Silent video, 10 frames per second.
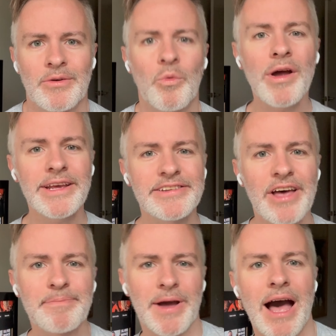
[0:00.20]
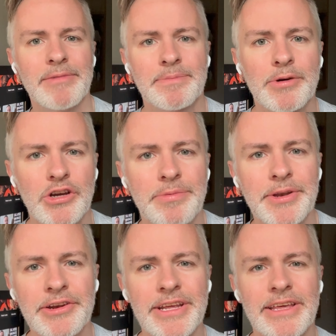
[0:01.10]
What is up, comic book
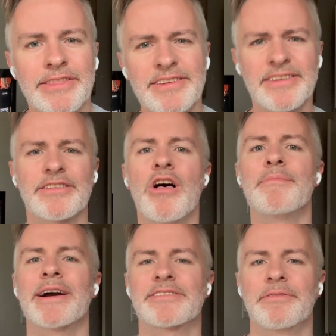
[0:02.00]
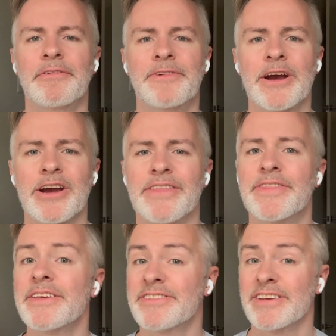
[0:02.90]
community? This is Longbox Love Affair,
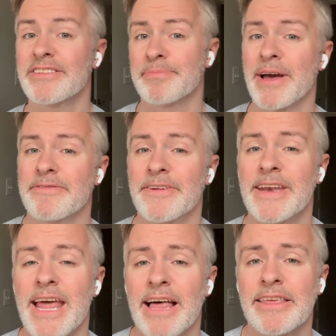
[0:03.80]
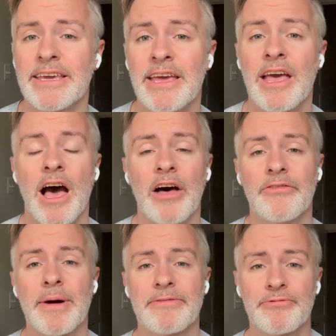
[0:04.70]
and this is my finale
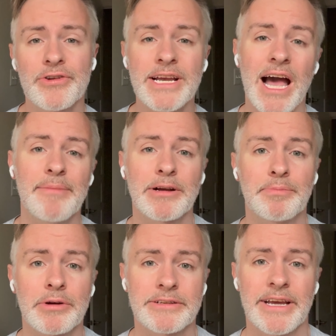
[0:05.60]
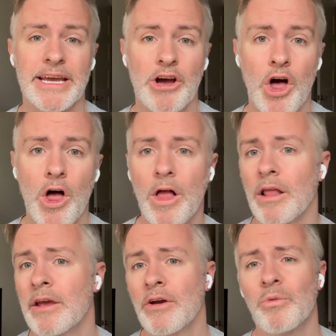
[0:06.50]
of my free comic book day haul,
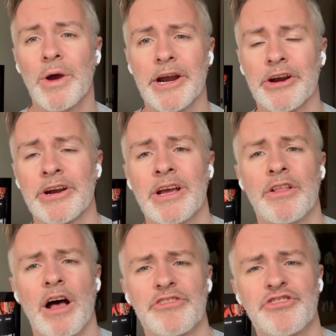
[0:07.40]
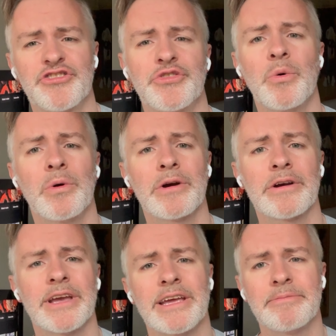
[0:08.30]
where a store
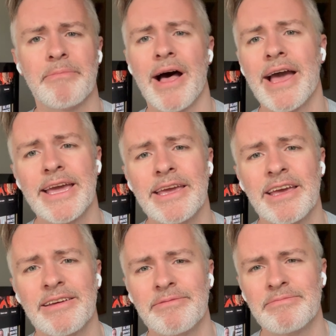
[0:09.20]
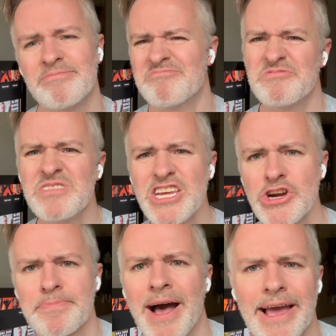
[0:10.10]
in my
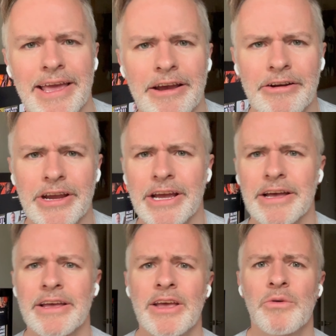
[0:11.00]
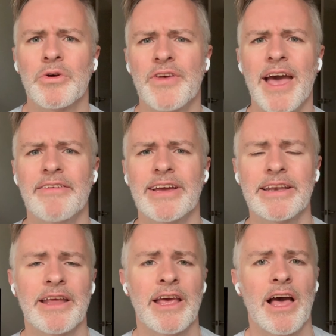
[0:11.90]
nearby area was
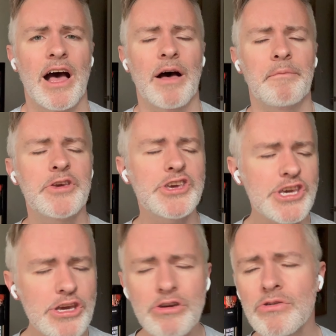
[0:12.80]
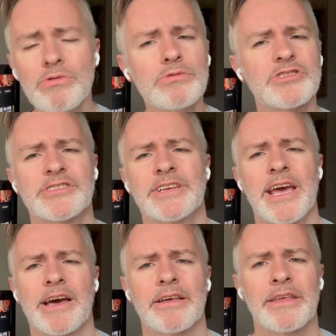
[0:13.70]
having a huge
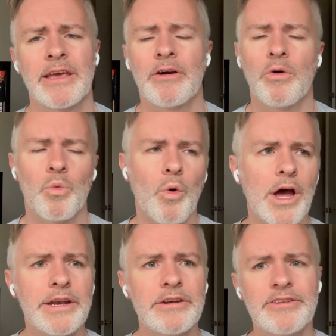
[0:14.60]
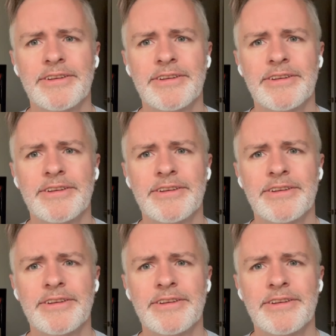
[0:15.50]
sale. $1